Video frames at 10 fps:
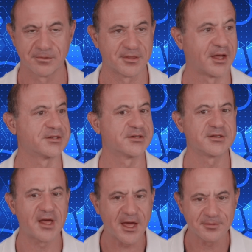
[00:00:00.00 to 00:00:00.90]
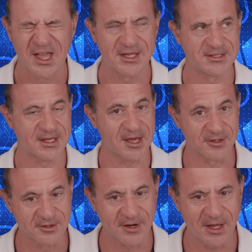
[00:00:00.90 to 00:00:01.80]
Not just that, it
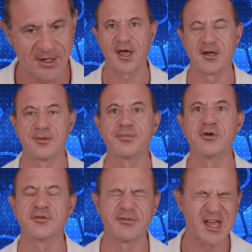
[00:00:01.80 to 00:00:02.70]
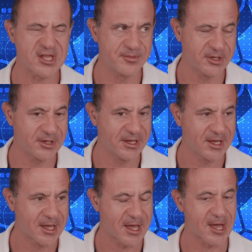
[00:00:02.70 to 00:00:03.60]
scales great and it improves availability
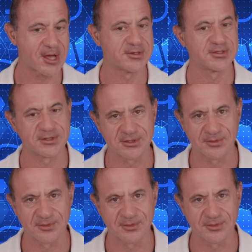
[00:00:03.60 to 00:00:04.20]
and system